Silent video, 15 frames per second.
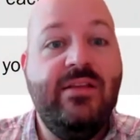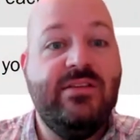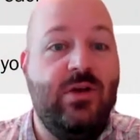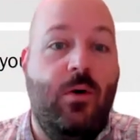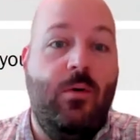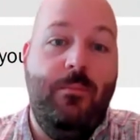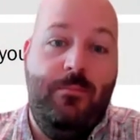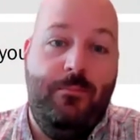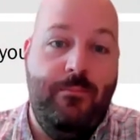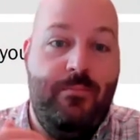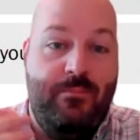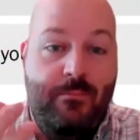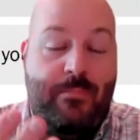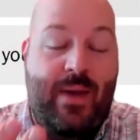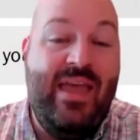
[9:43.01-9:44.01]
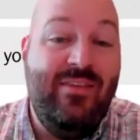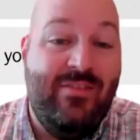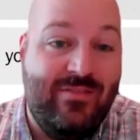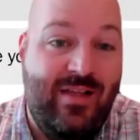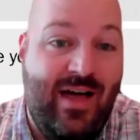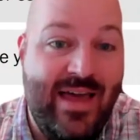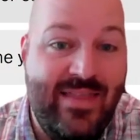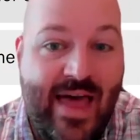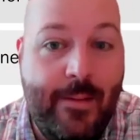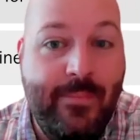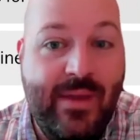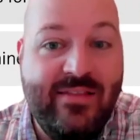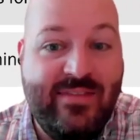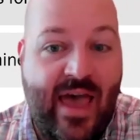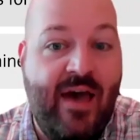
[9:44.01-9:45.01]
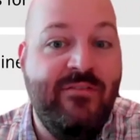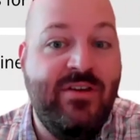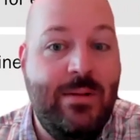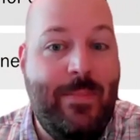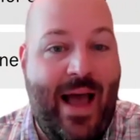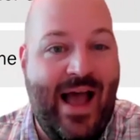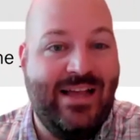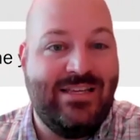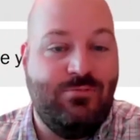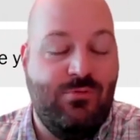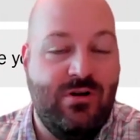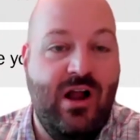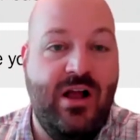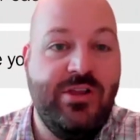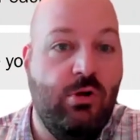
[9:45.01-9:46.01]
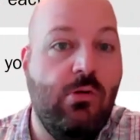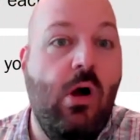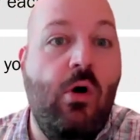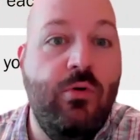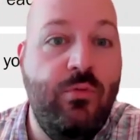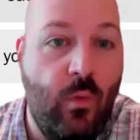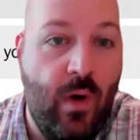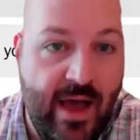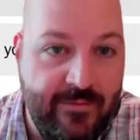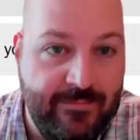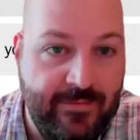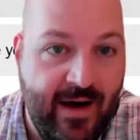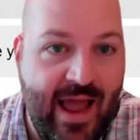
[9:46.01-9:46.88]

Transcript: So baseline, that means having a password on your own Wi-Fi.